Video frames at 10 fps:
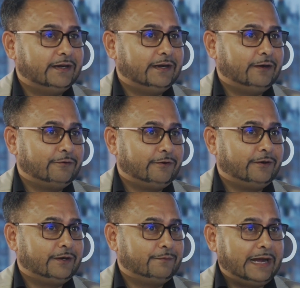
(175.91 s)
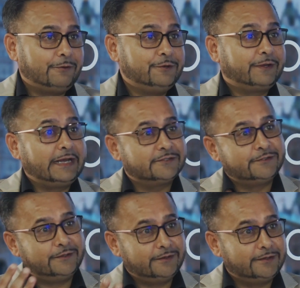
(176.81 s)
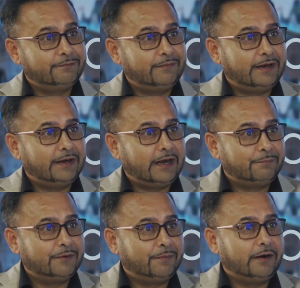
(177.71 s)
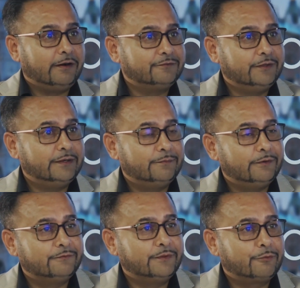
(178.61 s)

or how you get to the upper part of the